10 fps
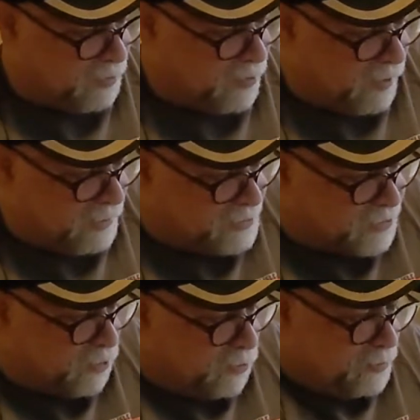done.
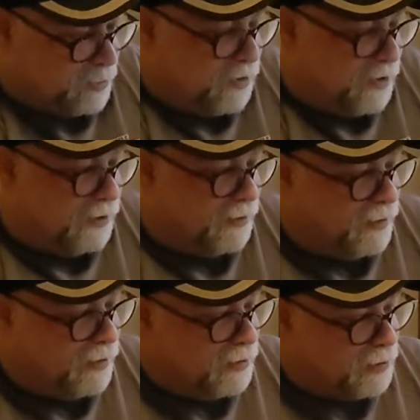So to be
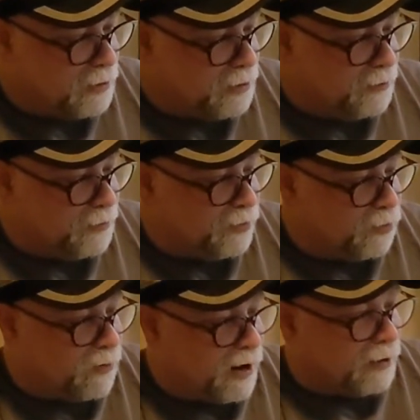clean with your
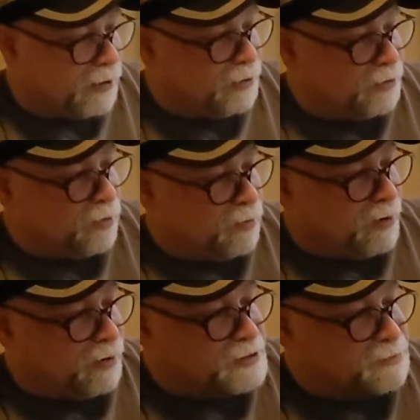wiring and to do a
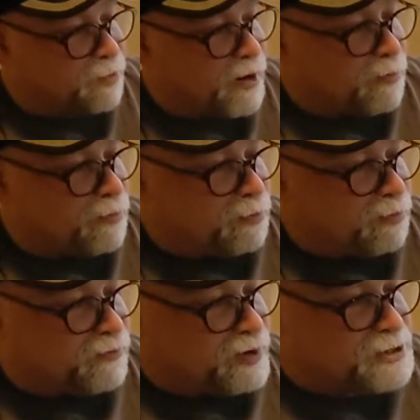nice, proper,
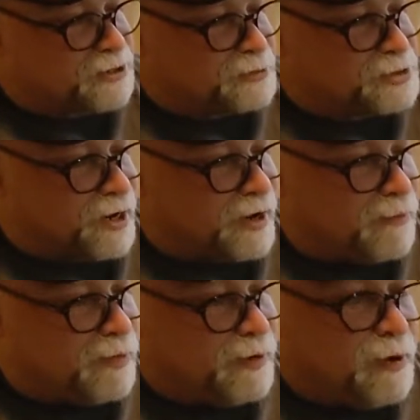professional job,
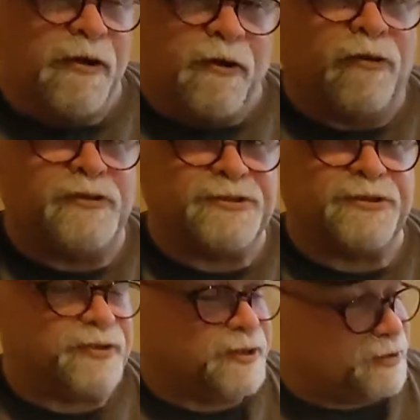all these little
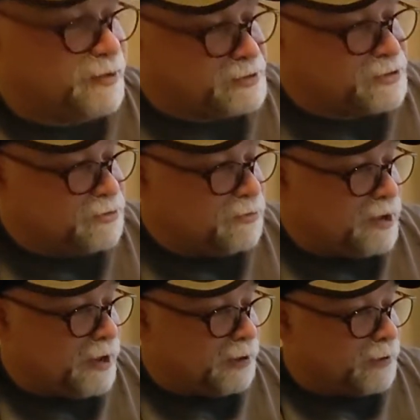details do
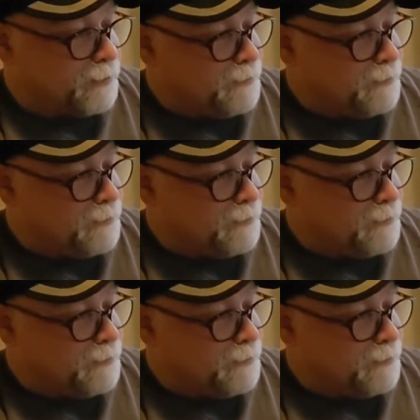matter.